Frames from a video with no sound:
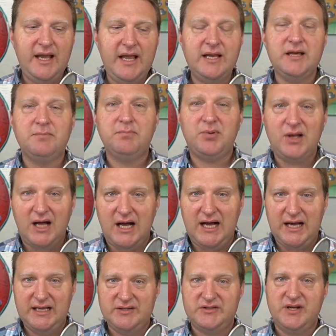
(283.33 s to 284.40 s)
it
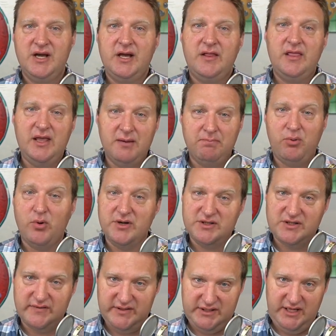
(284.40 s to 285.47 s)
implies the
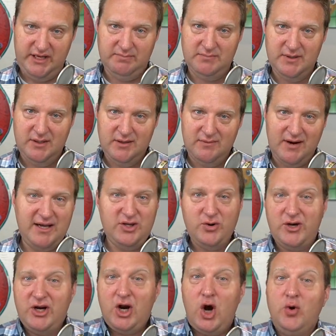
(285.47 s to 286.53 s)
importance of a team right?
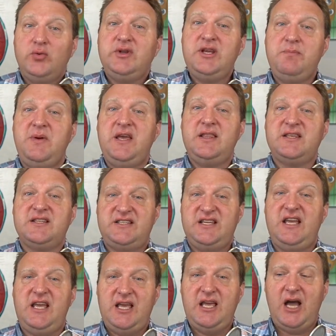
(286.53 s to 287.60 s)
You can only be the
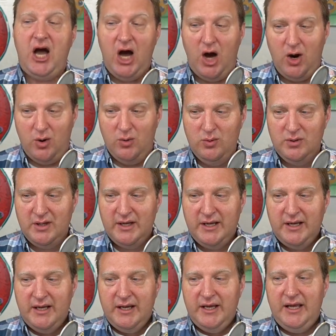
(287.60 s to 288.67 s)
CEO
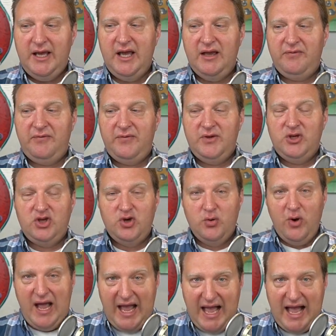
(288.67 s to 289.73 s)
if
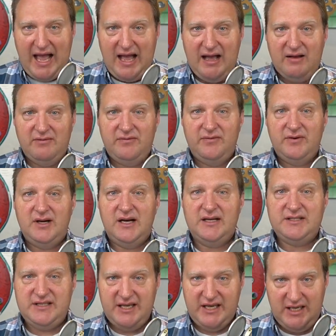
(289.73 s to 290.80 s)
you have
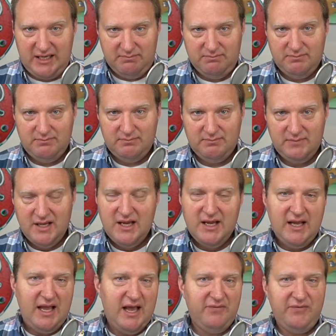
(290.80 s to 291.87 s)
a team.
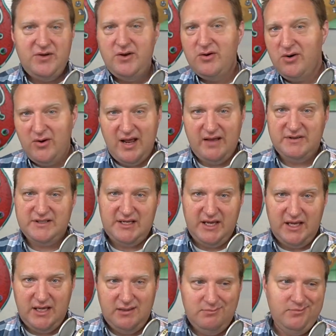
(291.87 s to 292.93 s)
If you don't have a
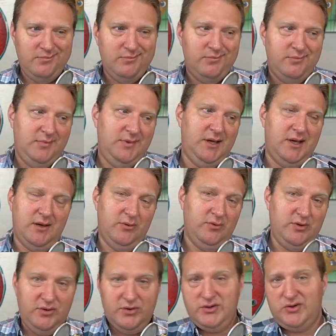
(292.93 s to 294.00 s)
team, you
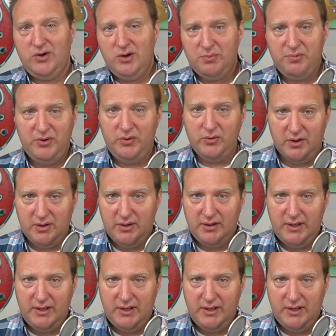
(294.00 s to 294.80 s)
know, you're a solopreneur.